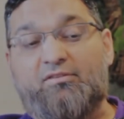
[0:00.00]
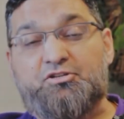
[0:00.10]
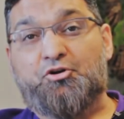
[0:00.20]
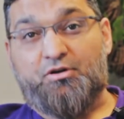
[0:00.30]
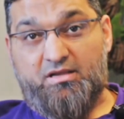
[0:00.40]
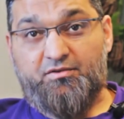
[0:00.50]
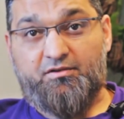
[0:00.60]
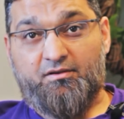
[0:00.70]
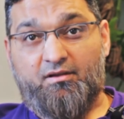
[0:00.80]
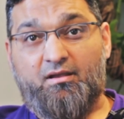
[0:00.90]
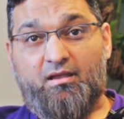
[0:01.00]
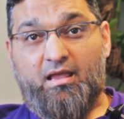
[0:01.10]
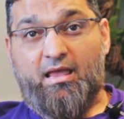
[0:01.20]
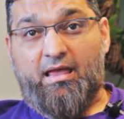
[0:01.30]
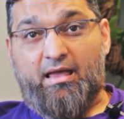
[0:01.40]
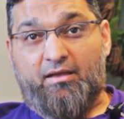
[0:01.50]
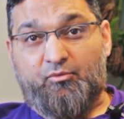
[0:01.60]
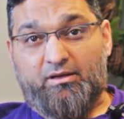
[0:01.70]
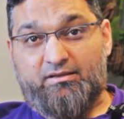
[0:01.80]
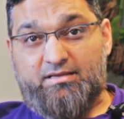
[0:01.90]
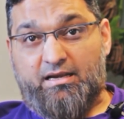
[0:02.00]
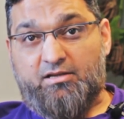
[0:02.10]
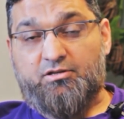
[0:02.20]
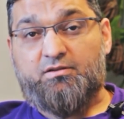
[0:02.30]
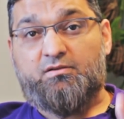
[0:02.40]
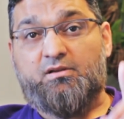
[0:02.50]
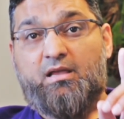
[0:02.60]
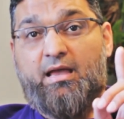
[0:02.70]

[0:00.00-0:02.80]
attorneys and real estate agents